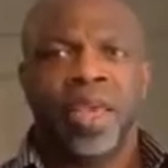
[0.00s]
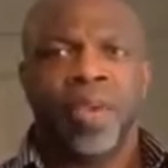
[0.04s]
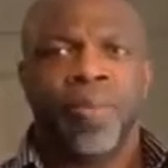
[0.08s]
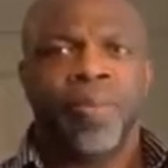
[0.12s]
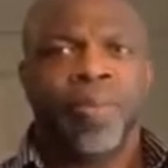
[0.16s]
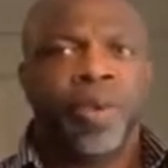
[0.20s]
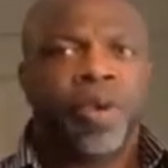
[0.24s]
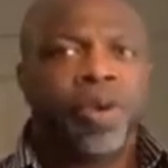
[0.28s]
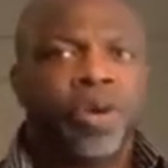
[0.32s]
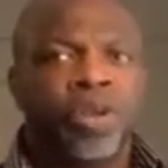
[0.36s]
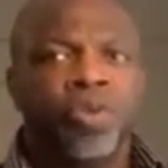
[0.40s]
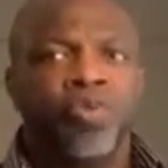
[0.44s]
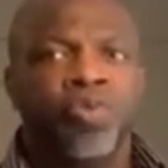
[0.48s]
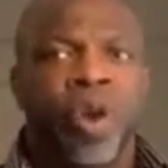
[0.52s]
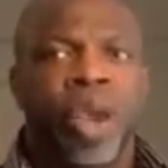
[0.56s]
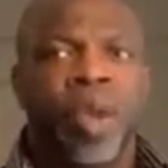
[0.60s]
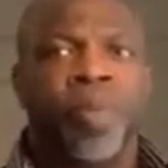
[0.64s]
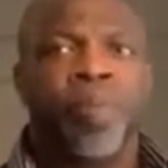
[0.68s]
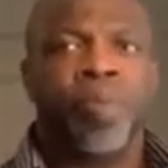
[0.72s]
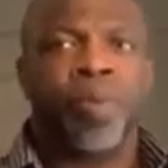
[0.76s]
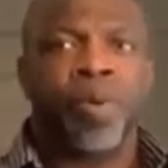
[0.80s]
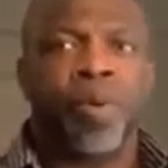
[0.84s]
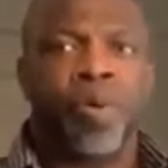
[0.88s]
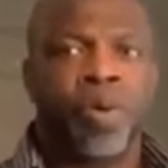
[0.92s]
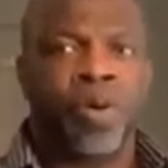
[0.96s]
Because we're
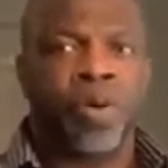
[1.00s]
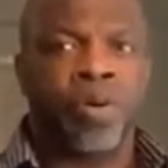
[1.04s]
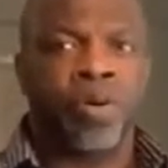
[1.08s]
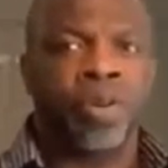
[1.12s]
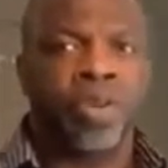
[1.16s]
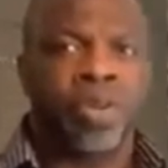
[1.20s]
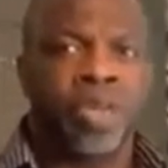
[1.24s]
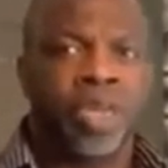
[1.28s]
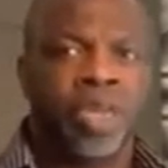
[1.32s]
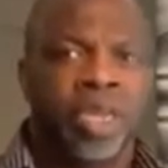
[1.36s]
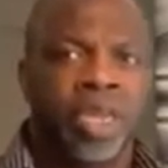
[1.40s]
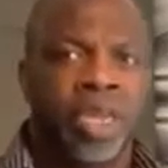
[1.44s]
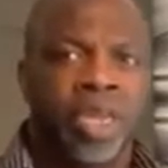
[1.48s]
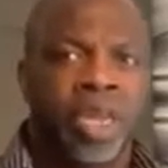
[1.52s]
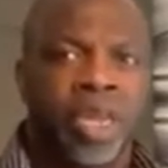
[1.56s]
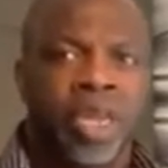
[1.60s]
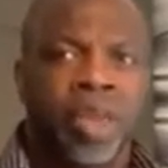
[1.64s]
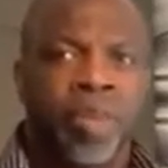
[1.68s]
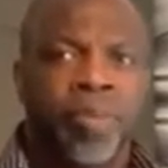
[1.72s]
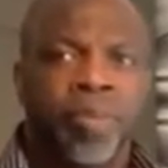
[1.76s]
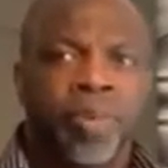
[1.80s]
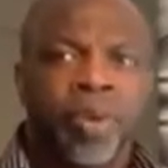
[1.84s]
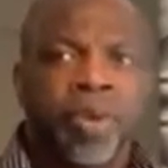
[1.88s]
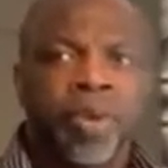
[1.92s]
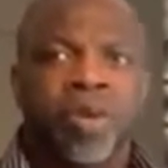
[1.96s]
bored.
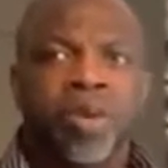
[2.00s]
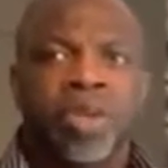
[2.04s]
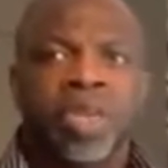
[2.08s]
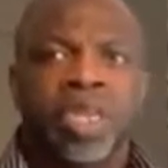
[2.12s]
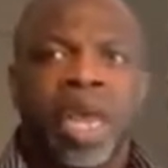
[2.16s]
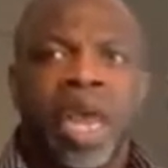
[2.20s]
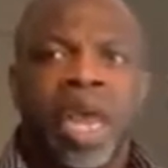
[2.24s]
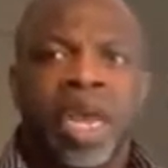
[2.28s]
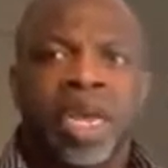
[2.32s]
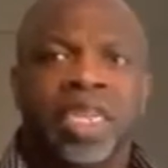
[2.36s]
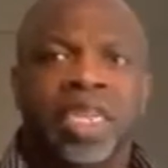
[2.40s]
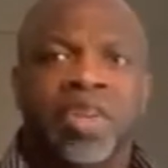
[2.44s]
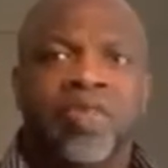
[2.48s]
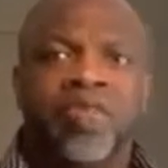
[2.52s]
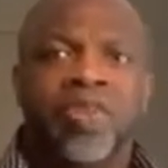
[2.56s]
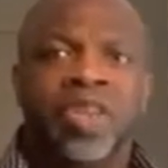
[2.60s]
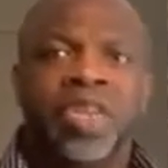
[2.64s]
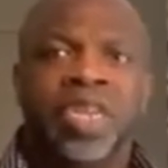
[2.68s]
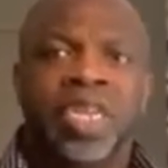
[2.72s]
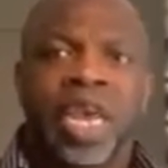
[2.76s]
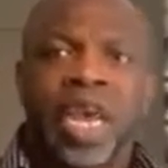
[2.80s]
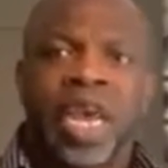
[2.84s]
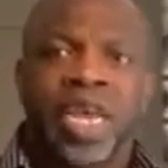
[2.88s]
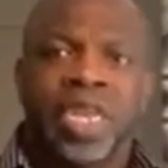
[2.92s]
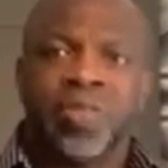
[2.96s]
Because
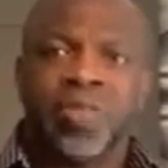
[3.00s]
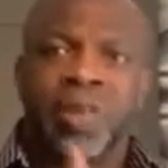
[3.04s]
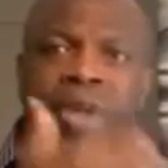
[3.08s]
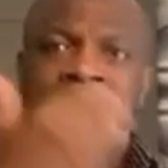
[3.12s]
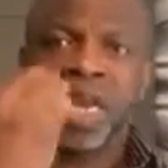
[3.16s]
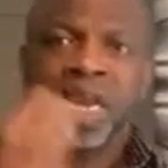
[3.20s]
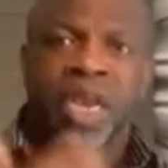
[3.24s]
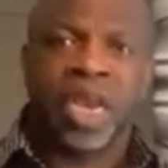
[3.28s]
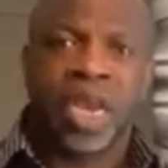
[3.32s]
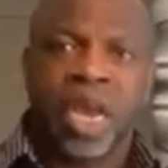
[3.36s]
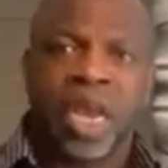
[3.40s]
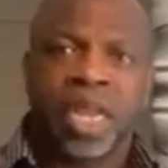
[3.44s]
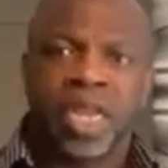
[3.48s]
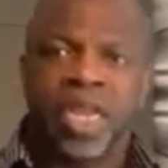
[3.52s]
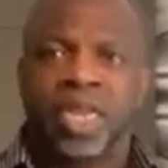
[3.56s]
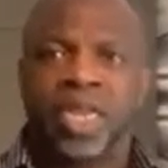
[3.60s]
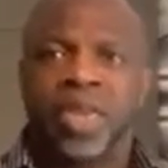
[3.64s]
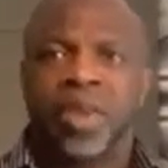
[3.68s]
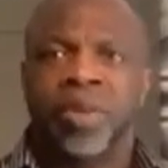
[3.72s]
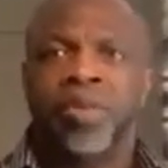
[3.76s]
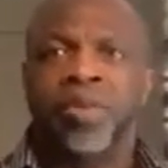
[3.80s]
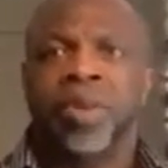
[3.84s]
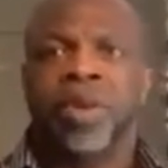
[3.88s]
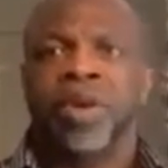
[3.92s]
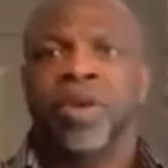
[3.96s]
activity has been cut
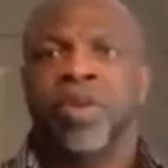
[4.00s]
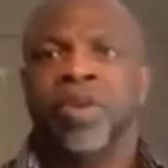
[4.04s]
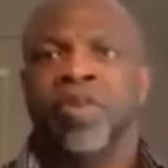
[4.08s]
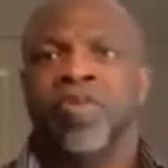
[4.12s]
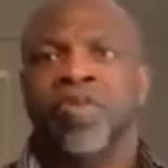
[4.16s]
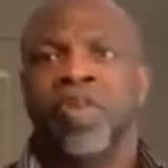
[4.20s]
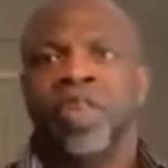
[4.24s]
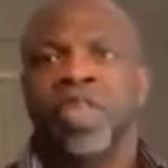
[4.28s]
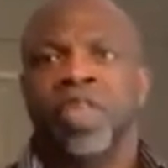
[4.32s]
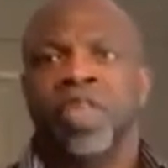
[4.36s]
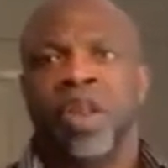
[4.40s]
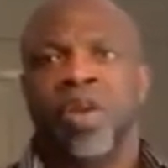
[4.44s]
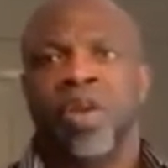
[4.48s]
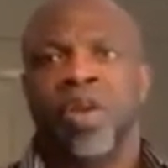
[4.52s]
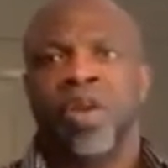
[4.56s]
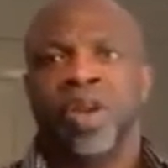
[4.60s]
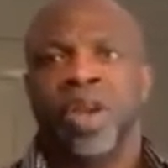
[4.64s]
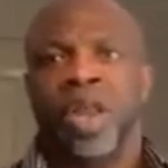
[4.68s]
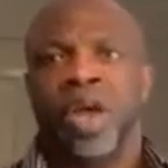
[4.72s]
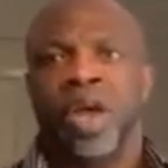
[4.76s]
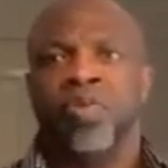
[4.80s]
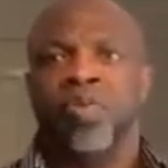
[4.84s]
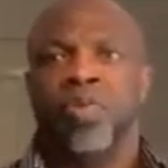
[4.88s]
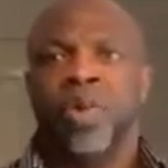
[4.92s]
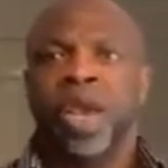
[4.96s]
because of this
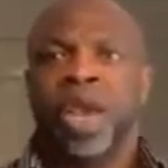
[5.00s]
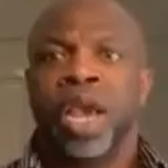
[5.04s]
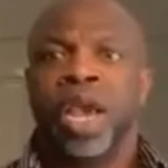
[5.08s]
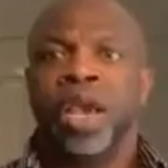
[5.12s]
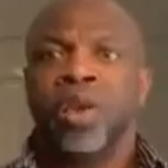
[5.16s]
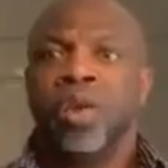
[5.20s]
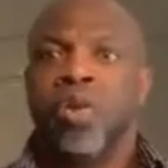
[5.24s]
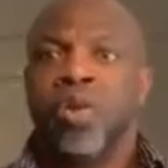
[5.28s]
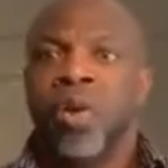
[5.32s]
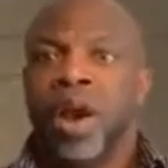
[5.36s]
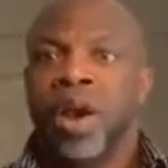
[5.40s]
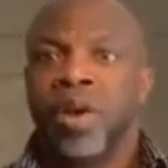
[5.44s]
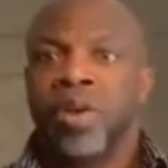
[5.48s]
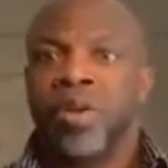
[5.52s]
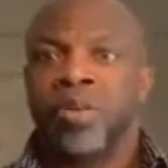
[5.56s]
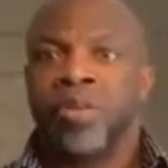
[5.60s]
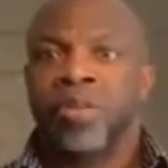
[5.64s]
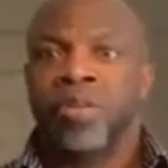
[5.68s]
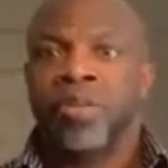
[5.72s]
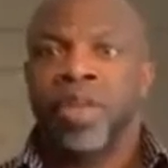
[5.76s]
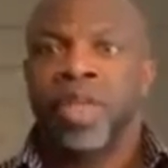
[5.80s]
lockdown. We can't go out.